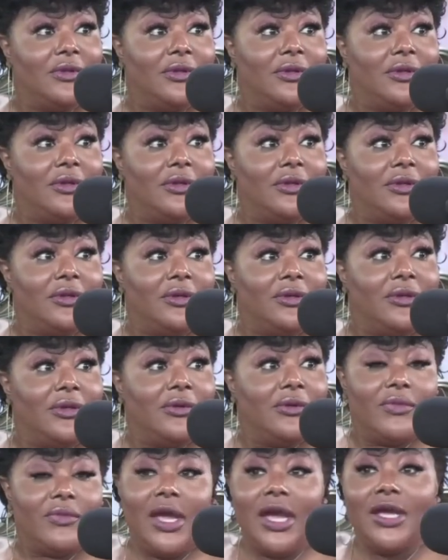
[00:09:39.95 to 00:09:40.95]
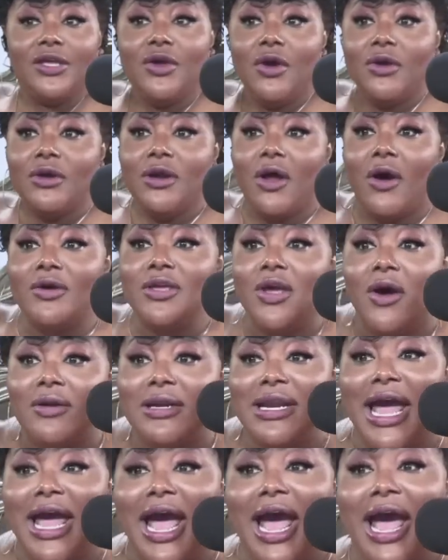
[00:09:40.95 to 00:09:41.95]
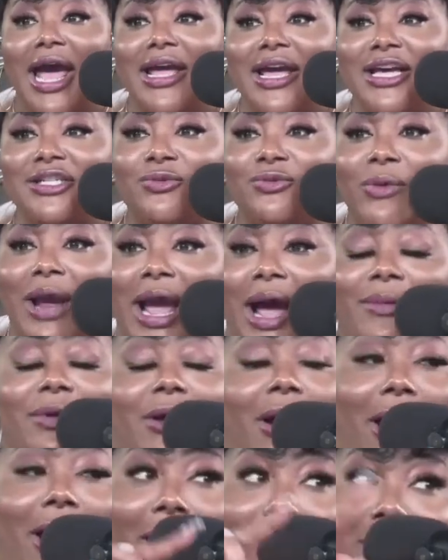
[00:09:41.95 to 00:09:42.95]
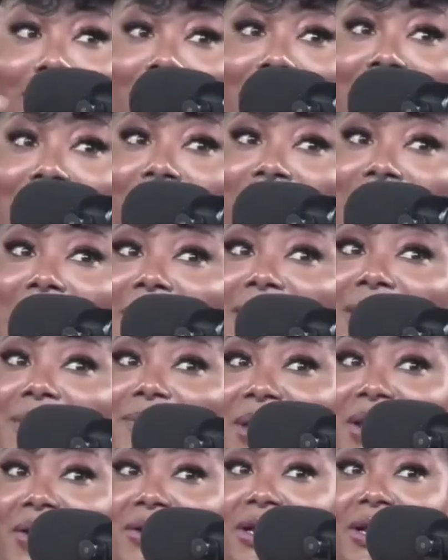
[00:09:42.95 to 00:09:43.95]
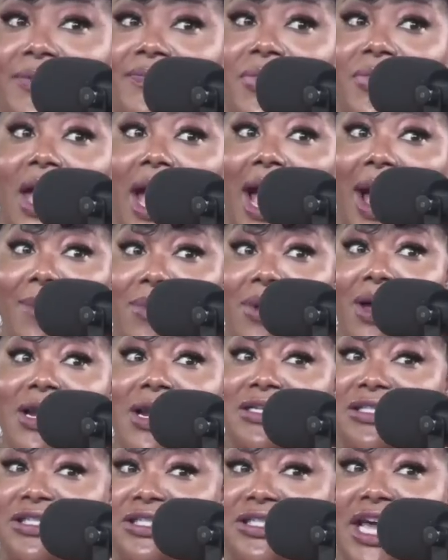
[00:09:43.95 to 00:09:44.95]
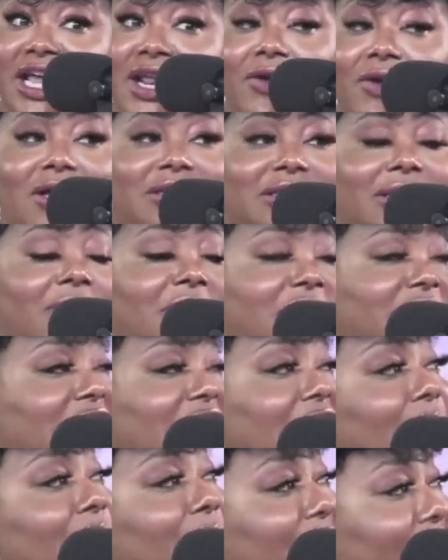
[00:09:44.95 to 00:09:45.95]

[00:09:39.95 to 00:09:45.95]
And you know your line is wrapped all the way around the building. I'm going to sit here because I'm going to say, ma'am,